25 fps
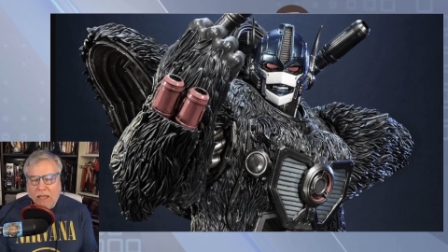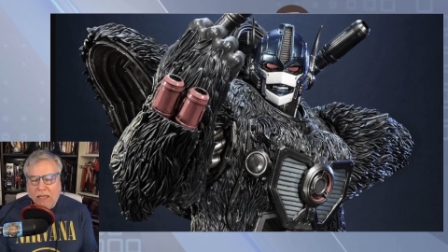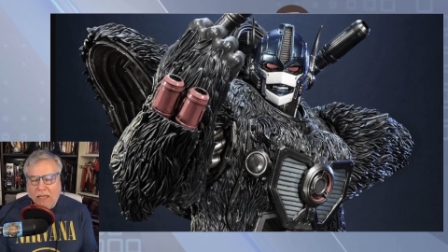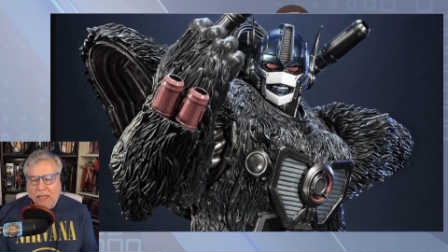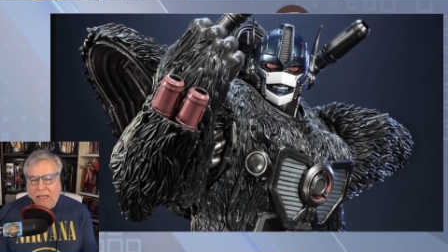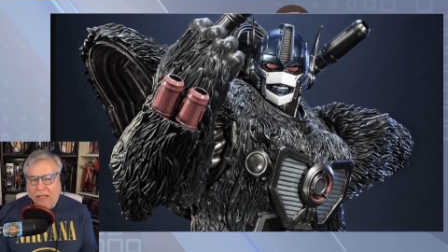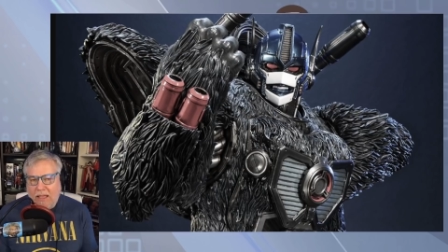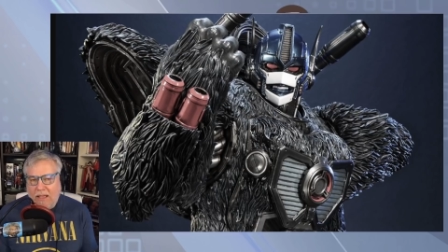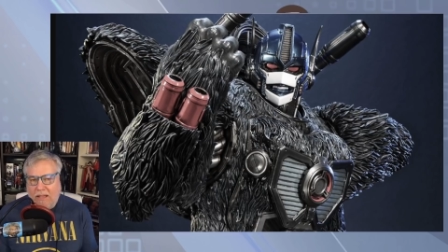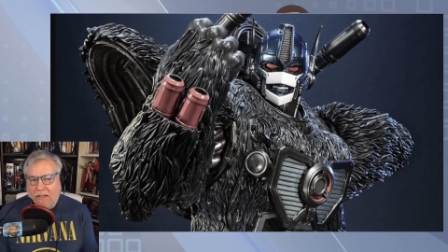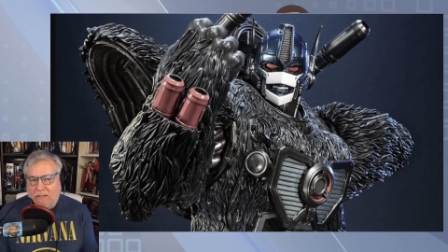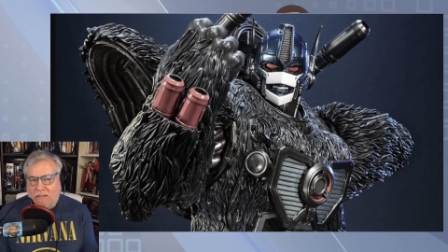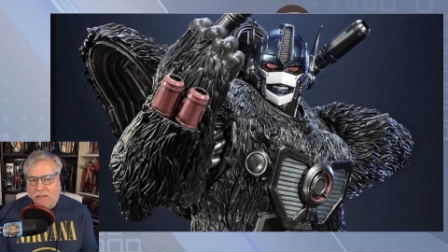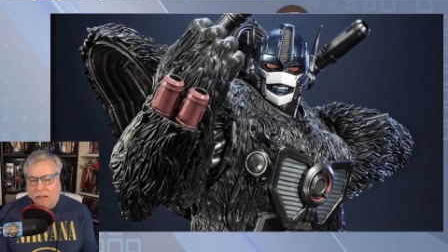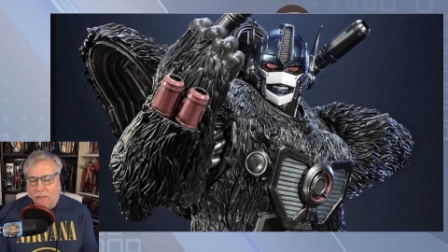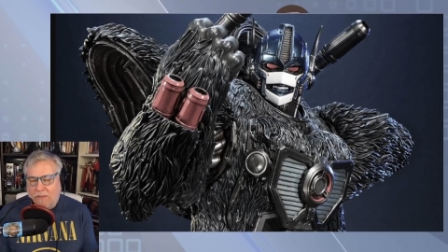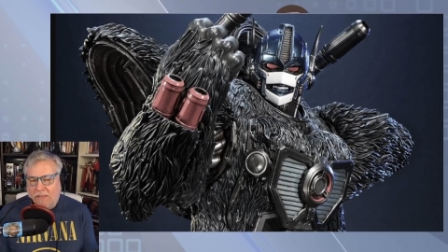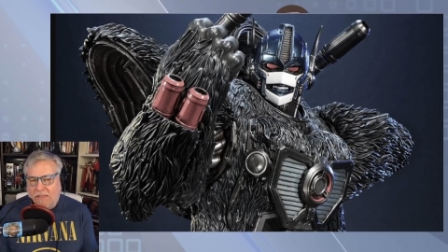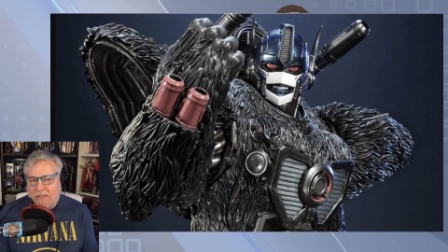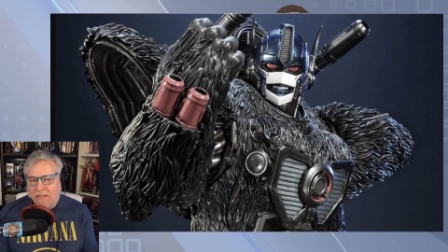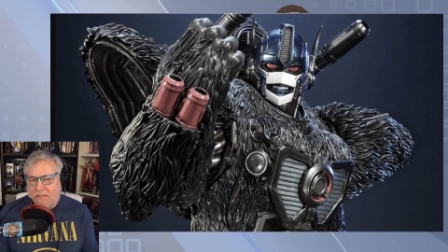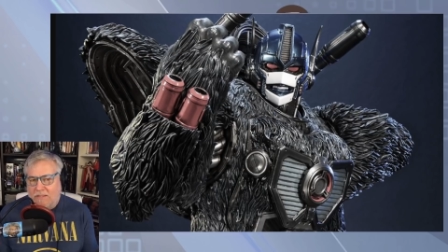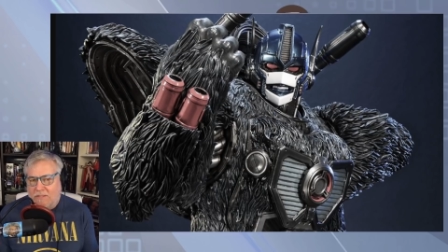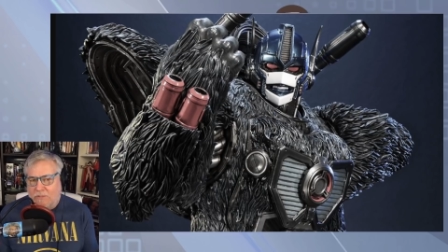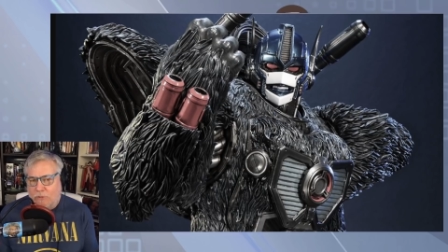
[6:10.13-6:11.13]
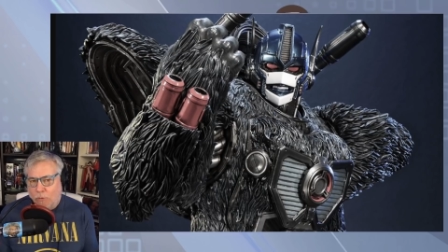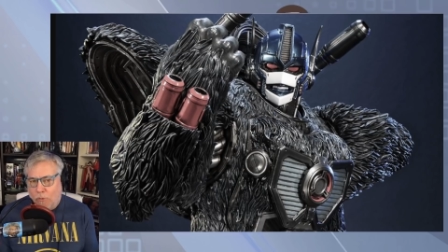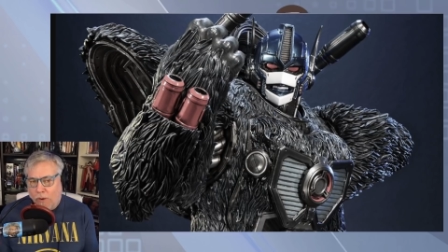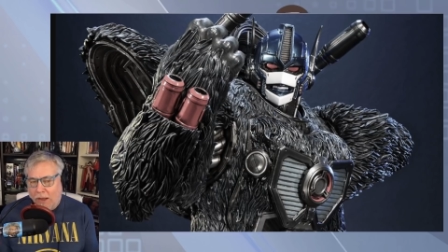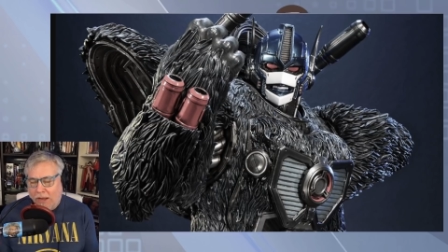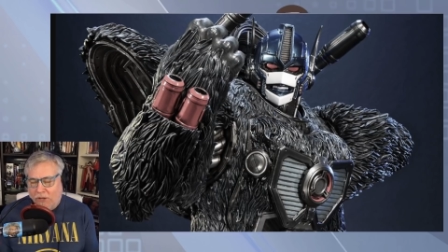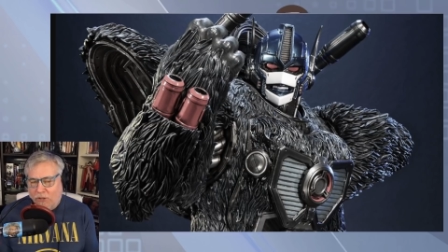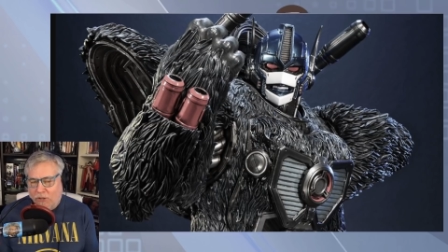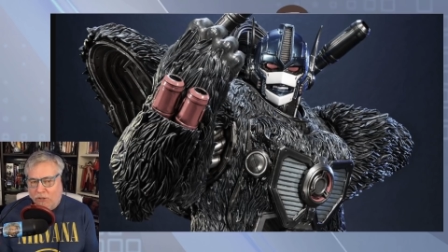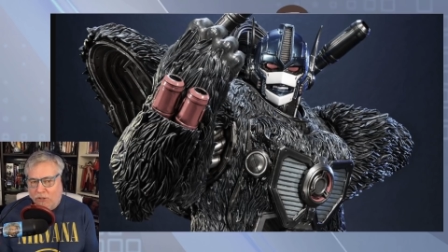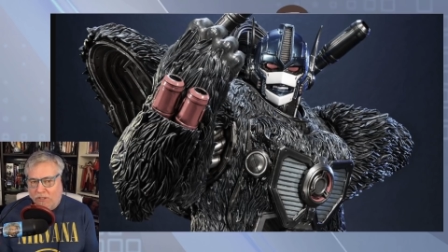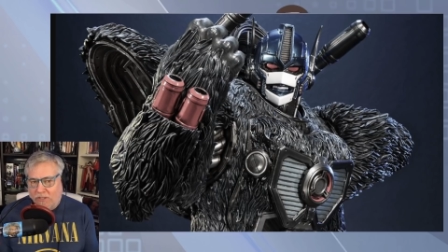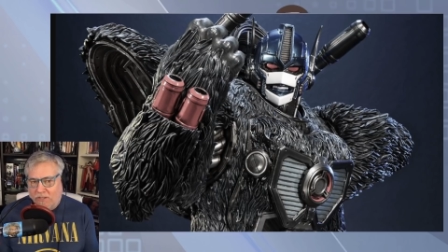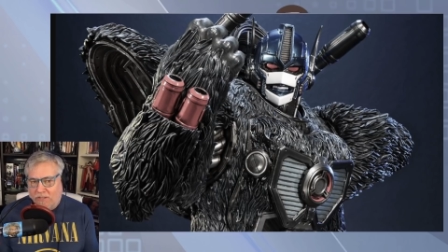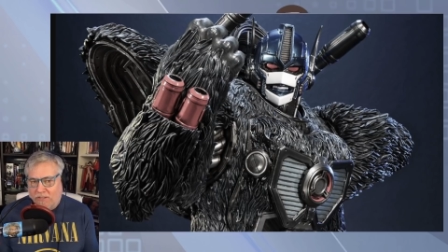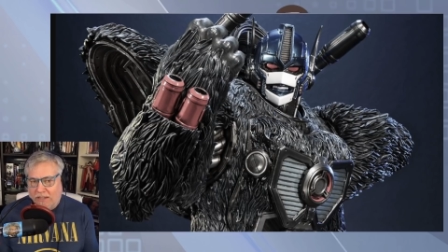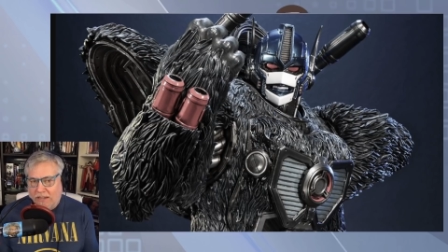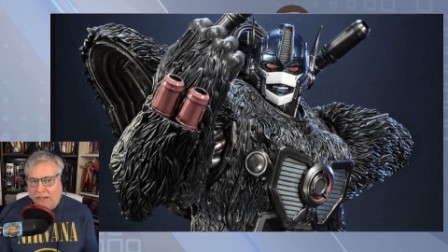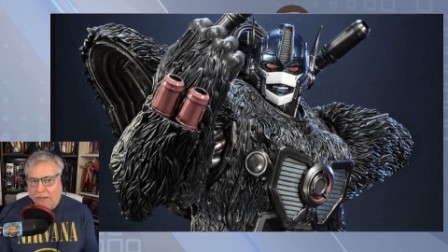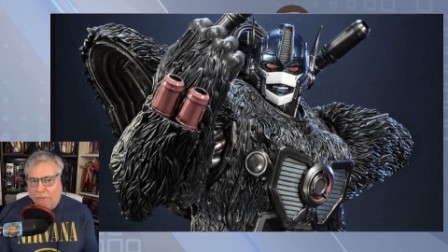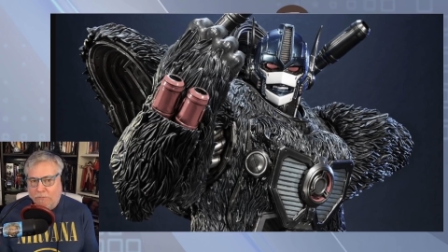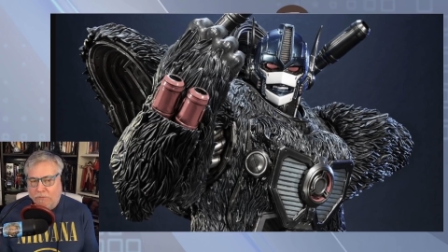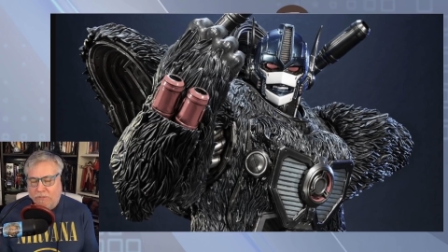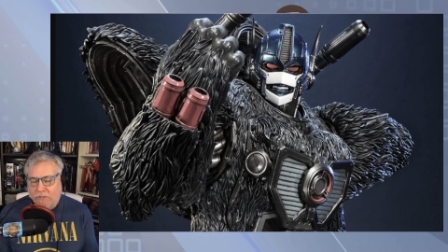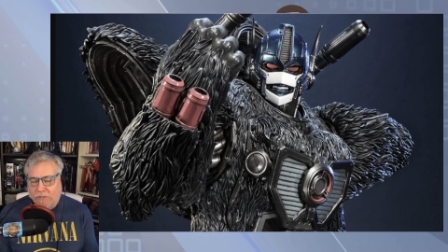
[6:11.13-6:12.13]
is, I mean, this direction
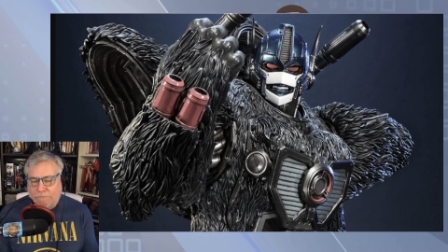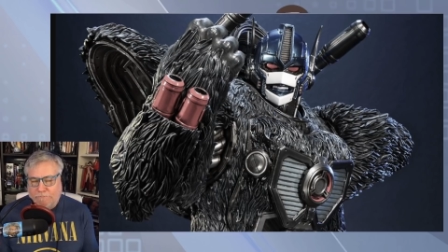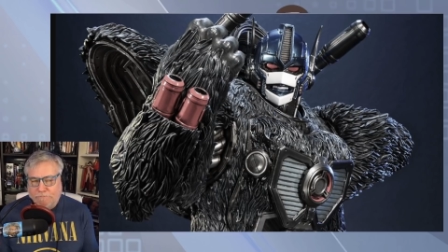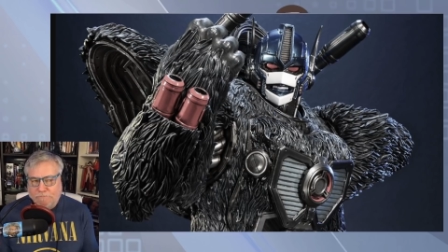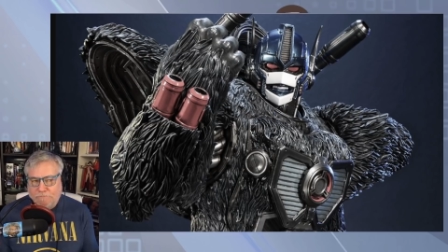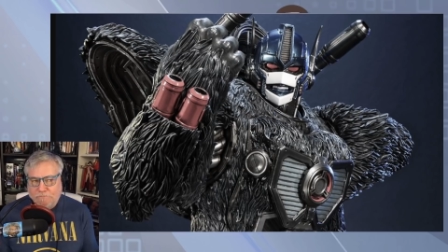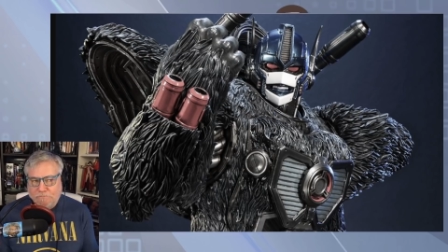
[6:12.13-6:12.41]
seems,